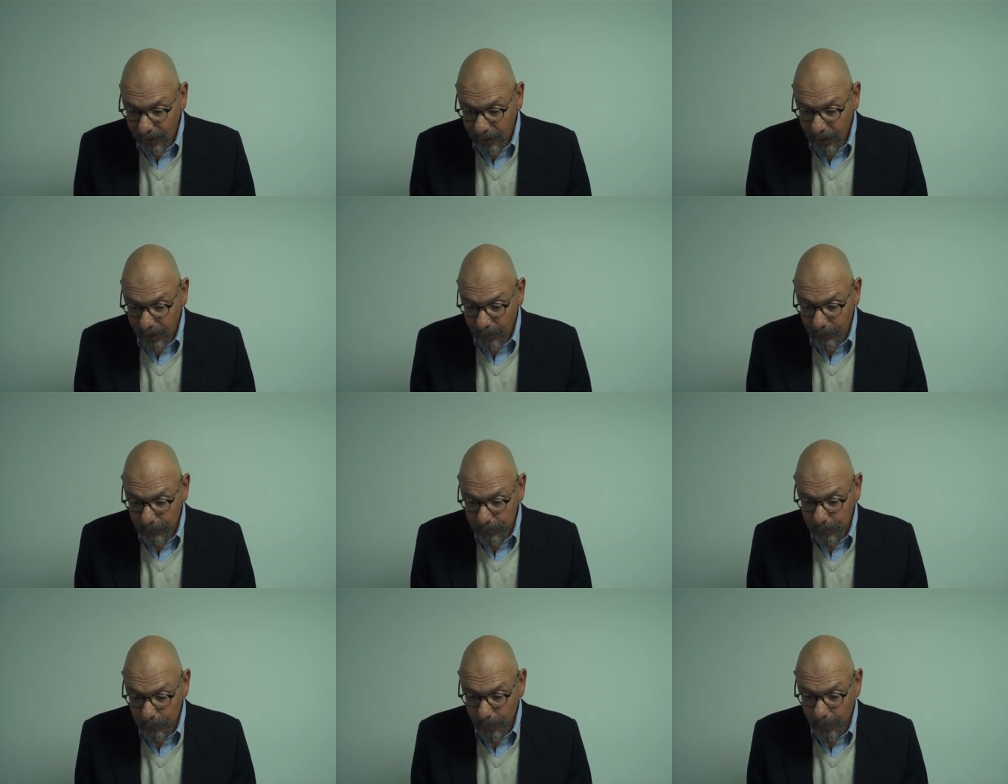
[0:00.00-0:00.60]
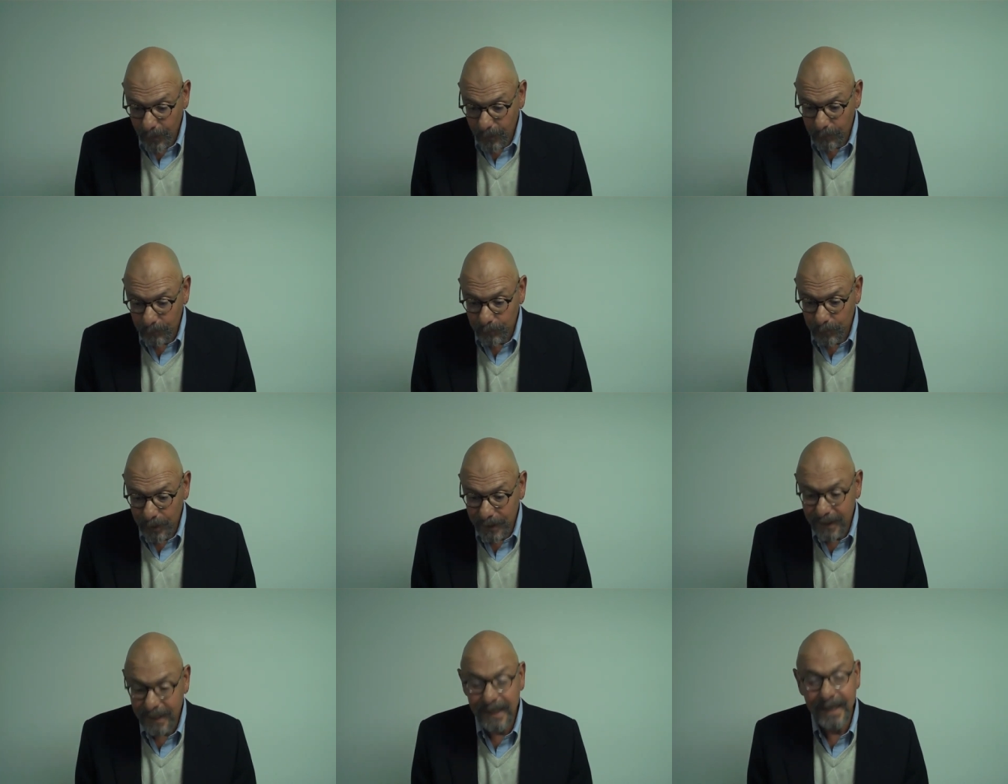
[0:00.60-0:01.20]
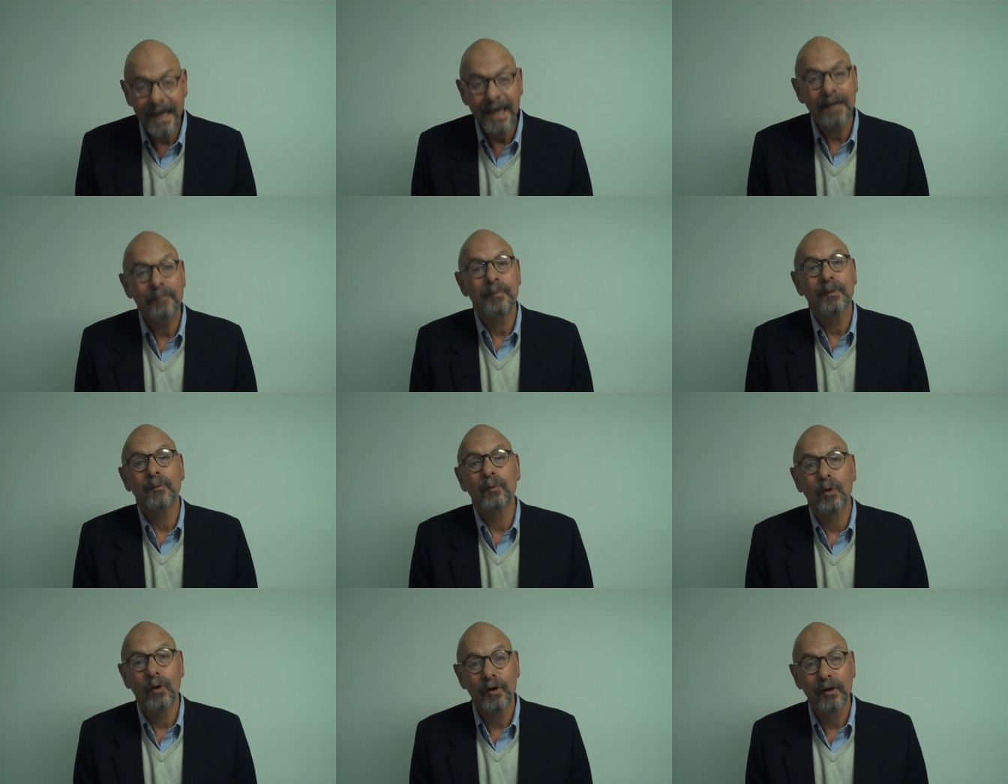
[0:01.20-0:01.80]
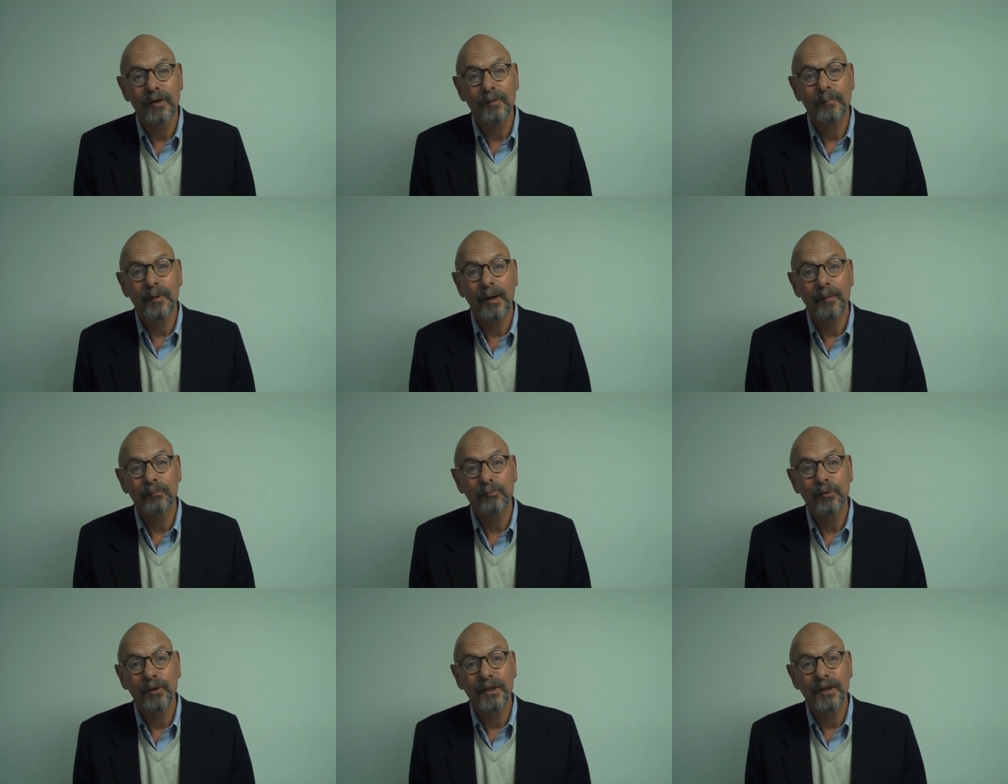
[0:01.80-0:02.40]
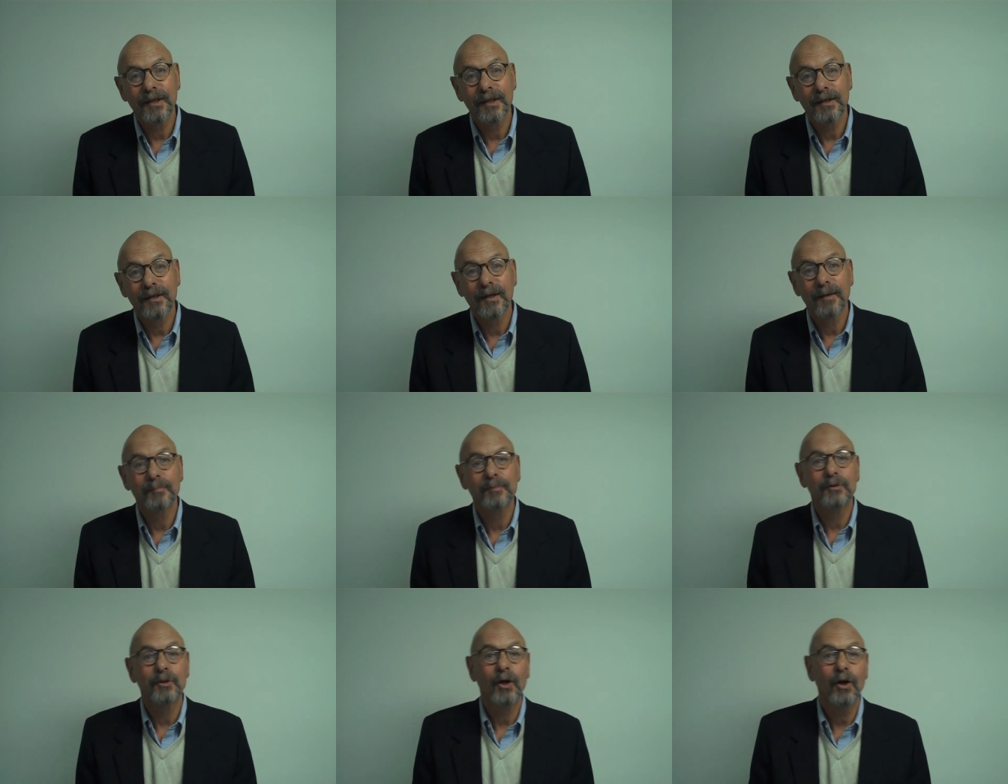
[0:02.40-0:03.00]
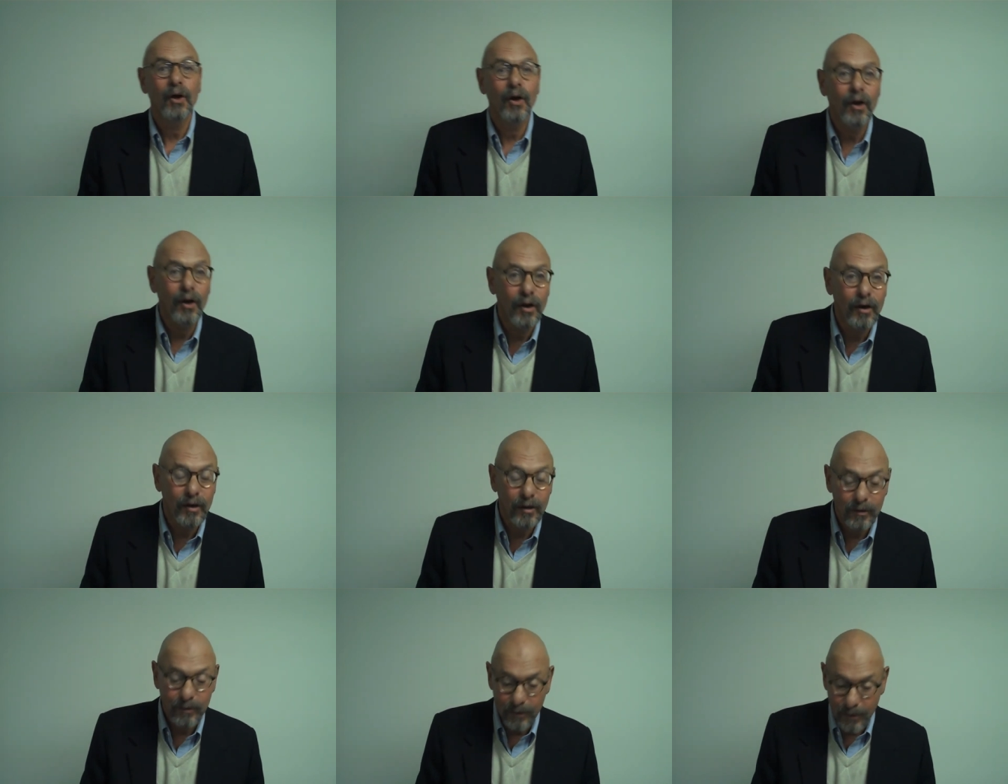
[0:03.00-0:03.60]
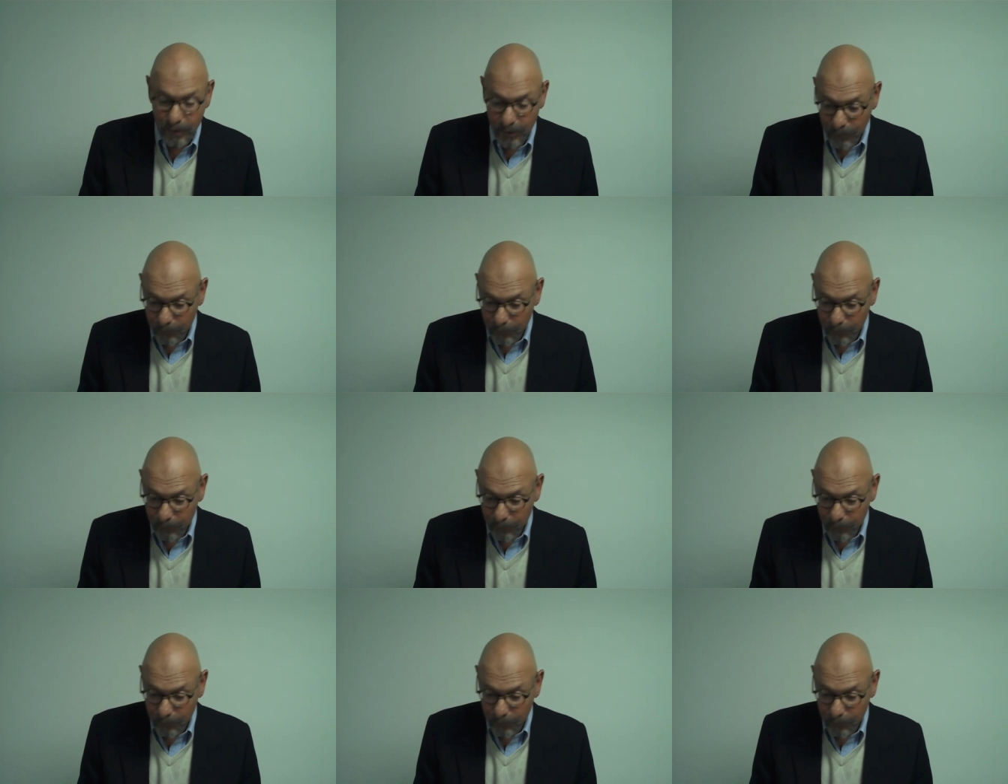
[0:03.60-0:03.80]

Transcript: Um, but he had been worried about bringing it up to her